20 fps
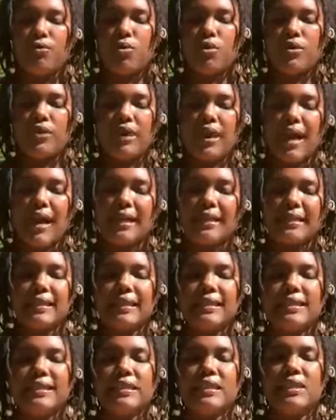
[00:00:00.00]
before the
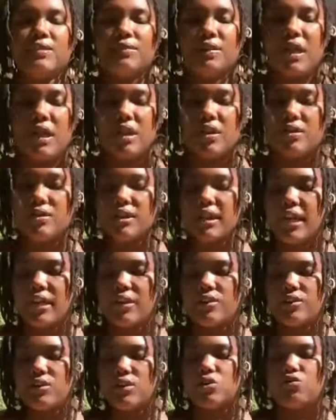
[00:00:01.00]
identity of
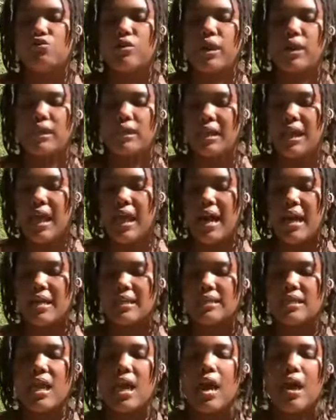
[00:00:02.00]
caretakers is
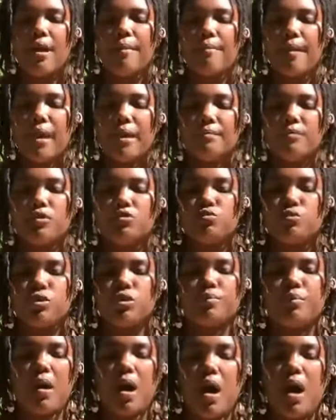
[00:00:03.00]
recognized, babies
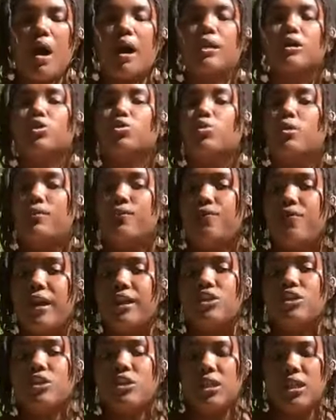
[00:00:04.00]
respond to
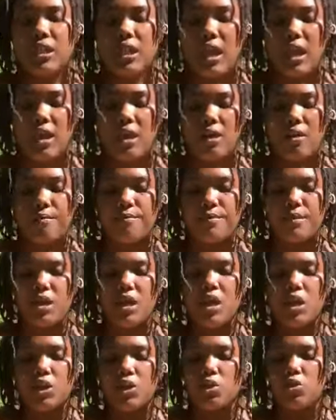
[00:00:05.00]
affectionate care.
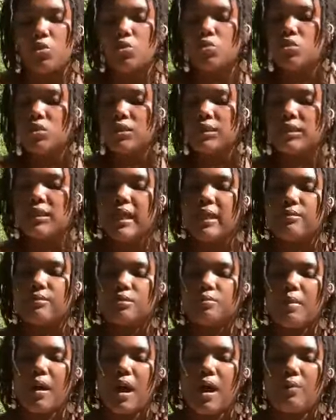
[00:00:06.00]
Usually they
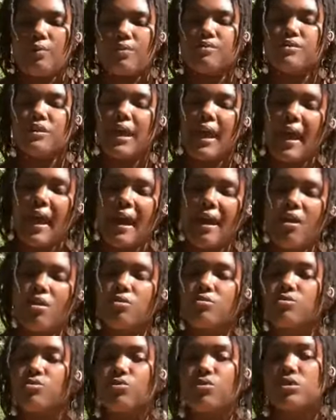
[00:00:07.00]
respond with
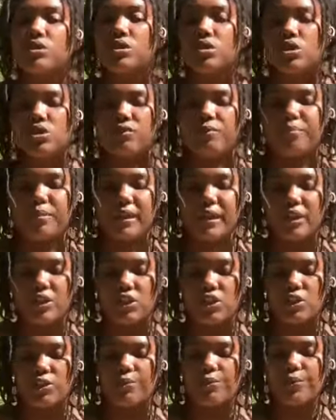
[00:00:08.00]
sounds or looks of
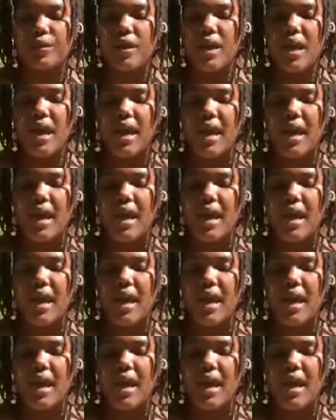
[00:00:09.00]
pleasure.